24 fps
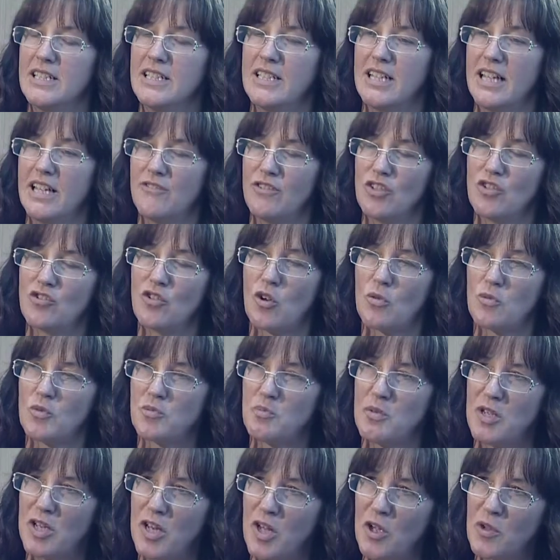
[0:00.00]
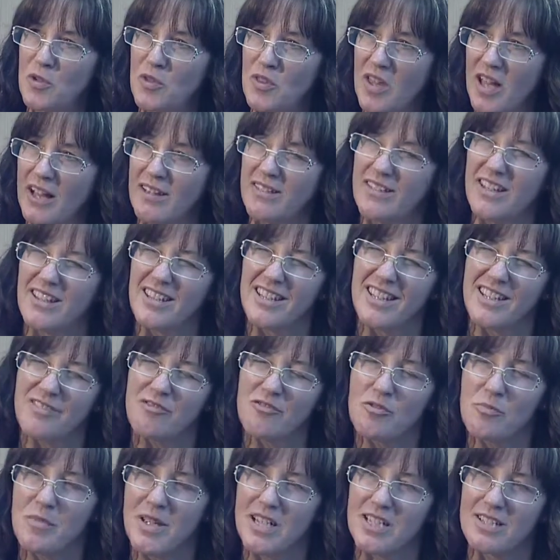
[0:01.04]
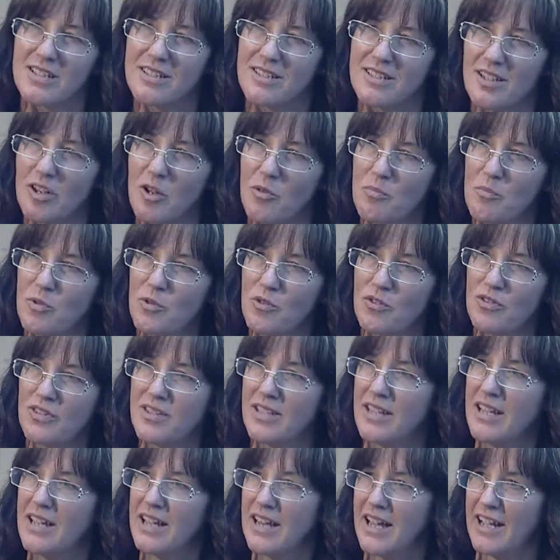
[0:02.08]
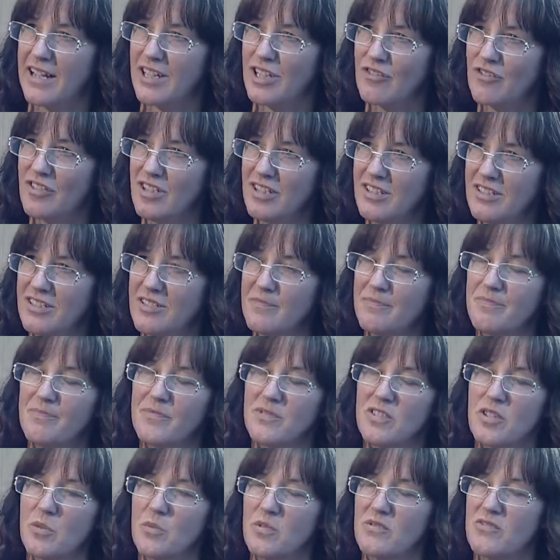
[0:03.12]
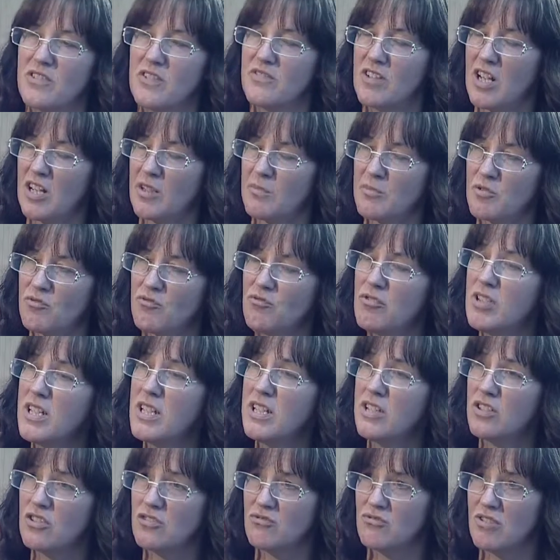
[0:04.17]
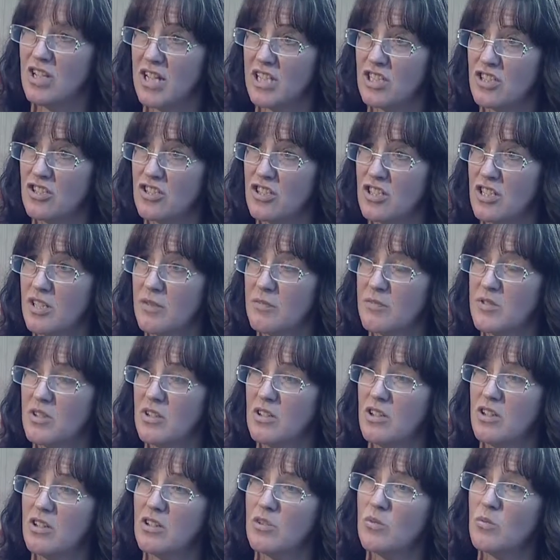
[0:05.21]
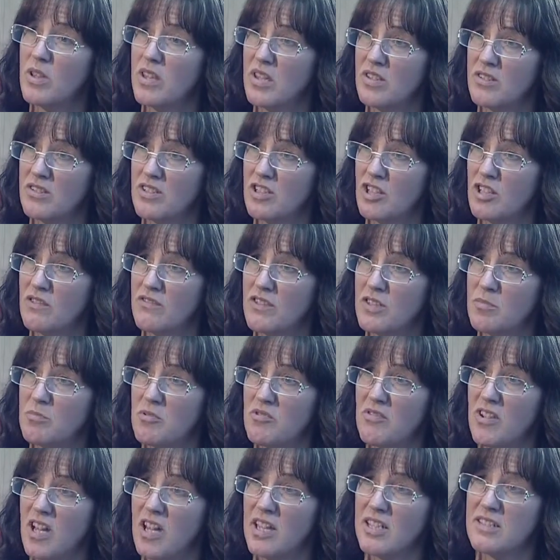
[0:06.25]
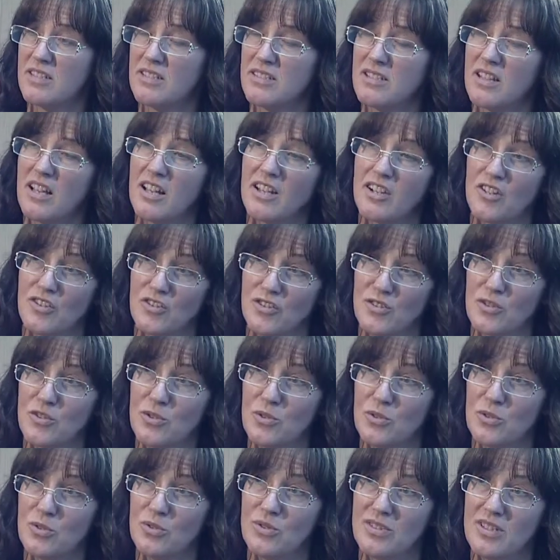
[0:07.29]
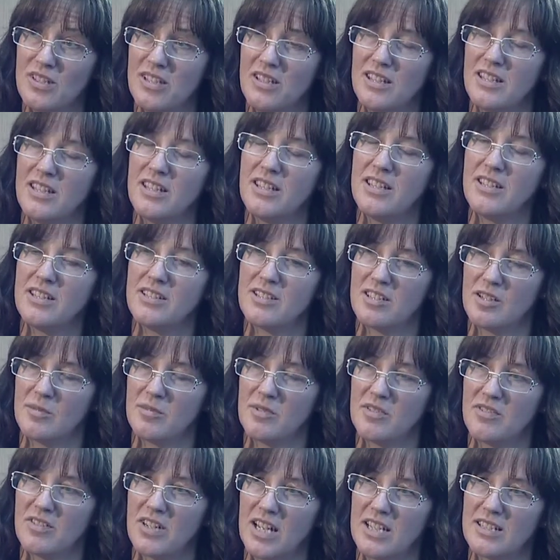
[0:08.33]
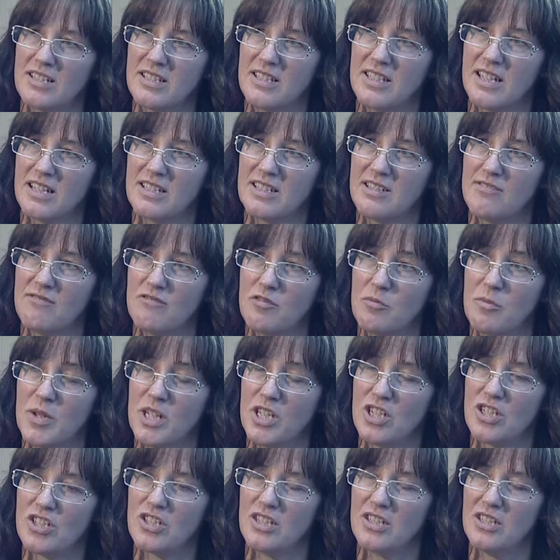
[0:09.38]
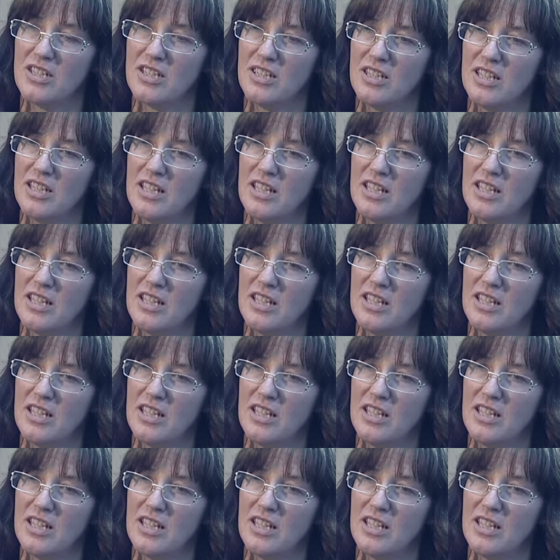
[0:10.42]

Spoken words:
If it drops below that, then the information is a lot more inaccurate. So we've developed really good relationships with our service providers and our schools in terms of collecting that information.